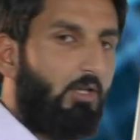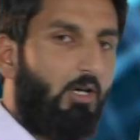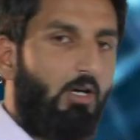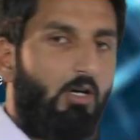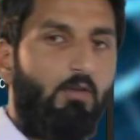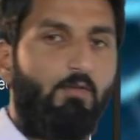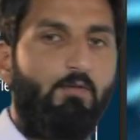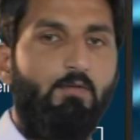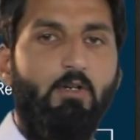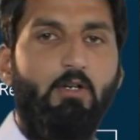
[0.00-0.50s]

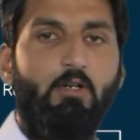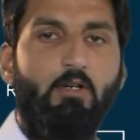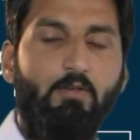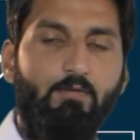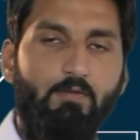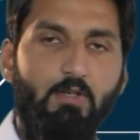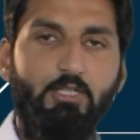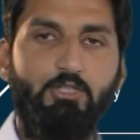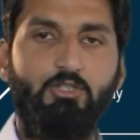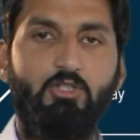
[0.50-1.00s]
law of
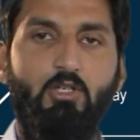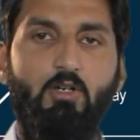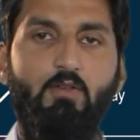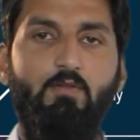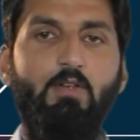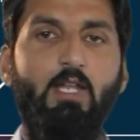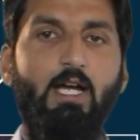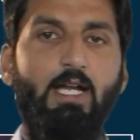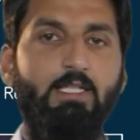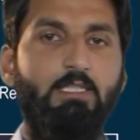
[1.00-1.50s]
reflection
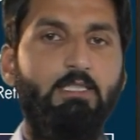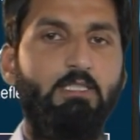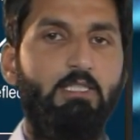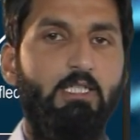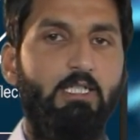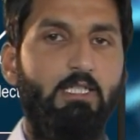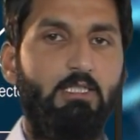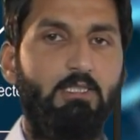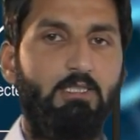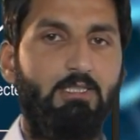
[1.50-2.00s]
of light
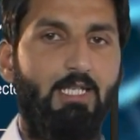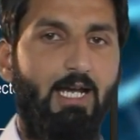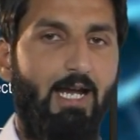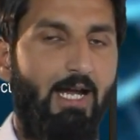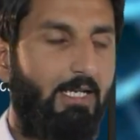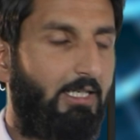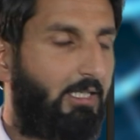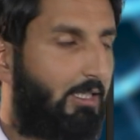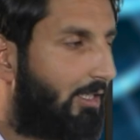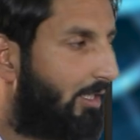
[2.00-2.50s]
states
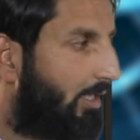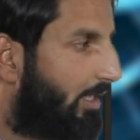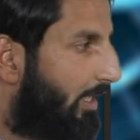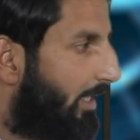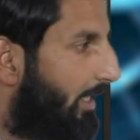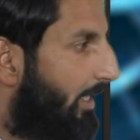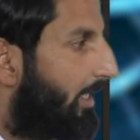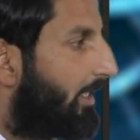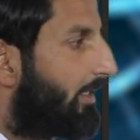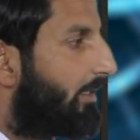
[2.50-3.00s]
that
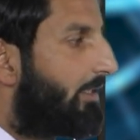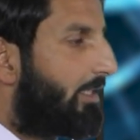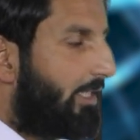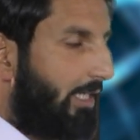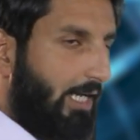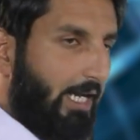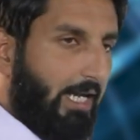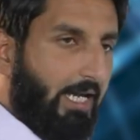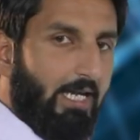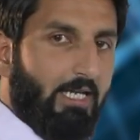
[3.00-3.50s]
the
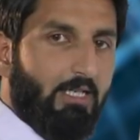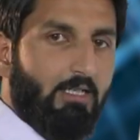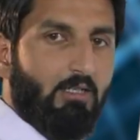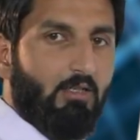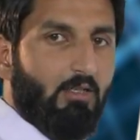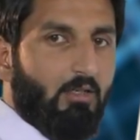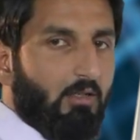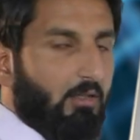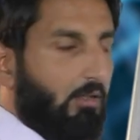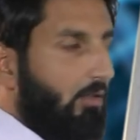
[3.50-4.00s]

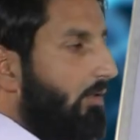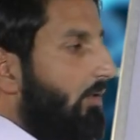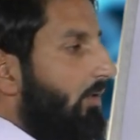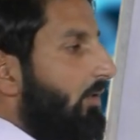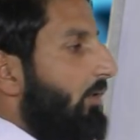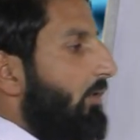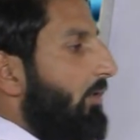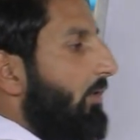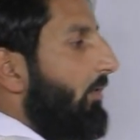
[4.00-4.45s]
angle